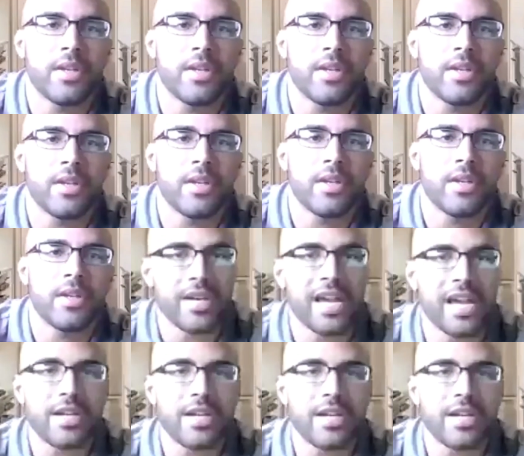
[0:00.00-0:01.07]
there is a
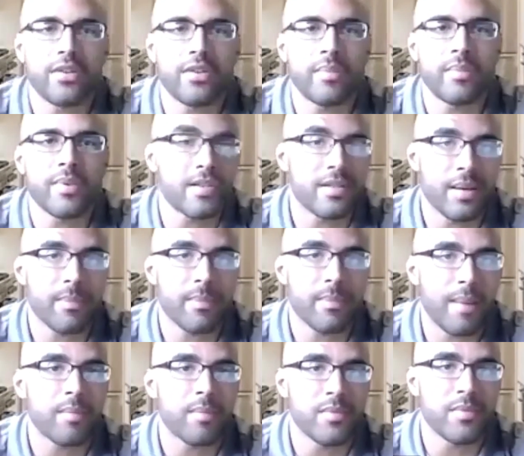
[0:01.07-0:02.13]
nature of the beast that
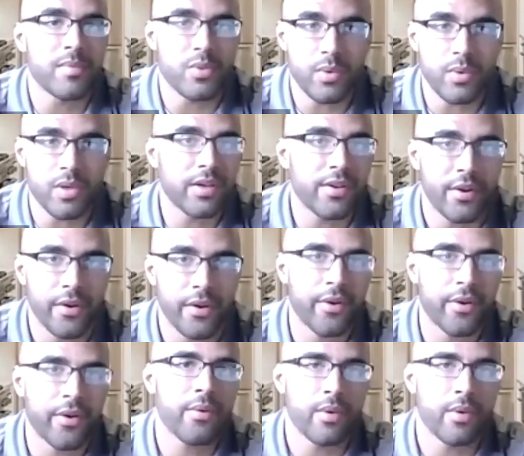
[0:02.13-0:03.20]
problems will
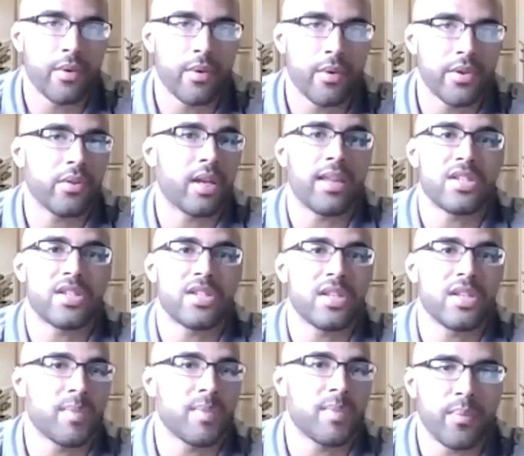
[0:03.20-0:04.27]
occur when you're looking at the
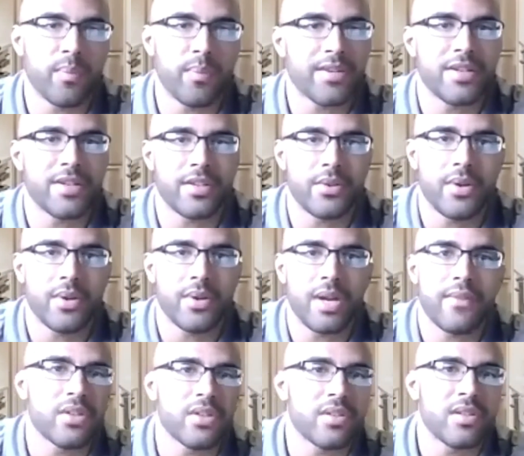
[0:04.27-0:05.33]
typical project and you
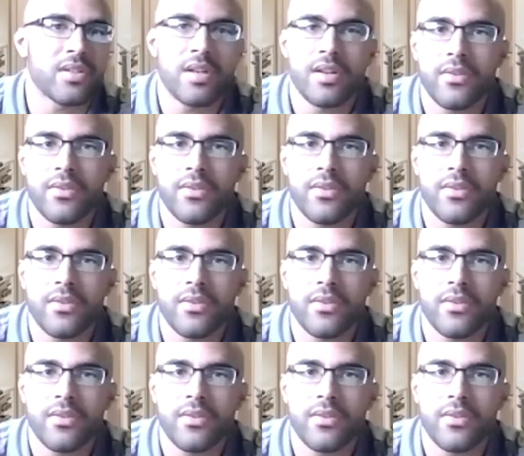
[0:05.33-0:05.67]
have these